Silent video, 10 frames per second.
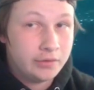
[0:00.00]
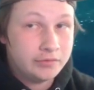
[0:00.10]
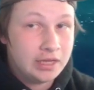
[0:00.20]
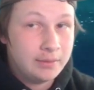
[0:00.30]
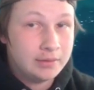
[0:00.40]

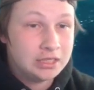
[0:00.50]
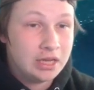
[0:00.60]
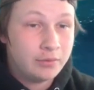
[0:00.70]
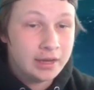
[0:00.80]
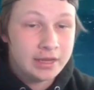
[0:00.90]
of damage.
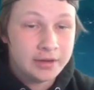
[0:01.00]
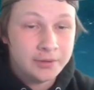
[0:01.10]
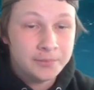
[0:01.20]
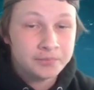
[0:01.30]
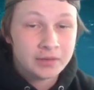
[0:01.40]
And right
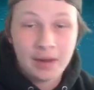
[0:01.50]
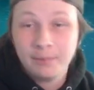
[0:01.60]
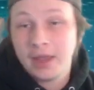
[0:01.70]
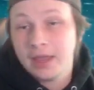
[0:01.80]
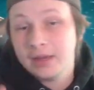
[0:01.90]
here, in
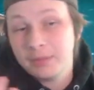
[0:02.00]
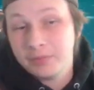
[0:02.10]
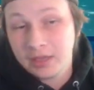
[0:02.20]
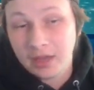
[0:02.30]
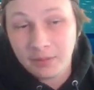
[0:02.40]
my head, I'm
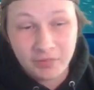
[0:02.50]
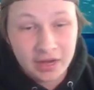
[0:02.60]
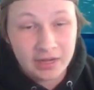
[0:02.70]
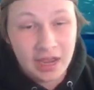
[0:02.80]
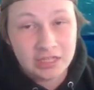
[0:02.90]
thinking, I'm fine.